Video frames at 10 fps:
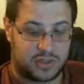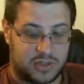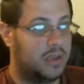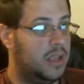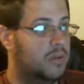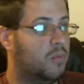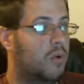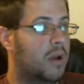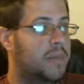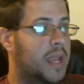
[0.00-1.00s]
only
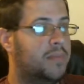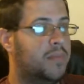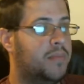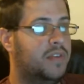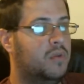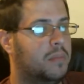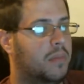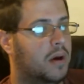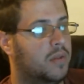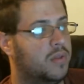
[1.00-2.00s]
one pay-per-view a
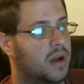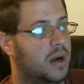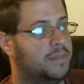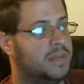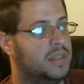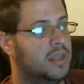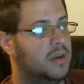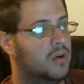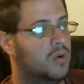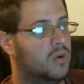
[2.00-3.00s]
month up
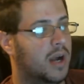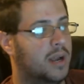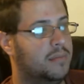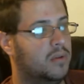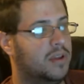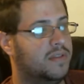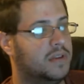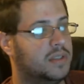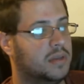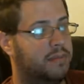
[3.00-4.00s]
till, I believe it
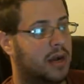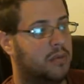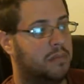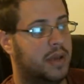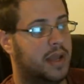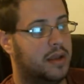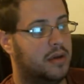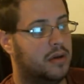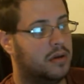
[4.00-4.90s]
is about May.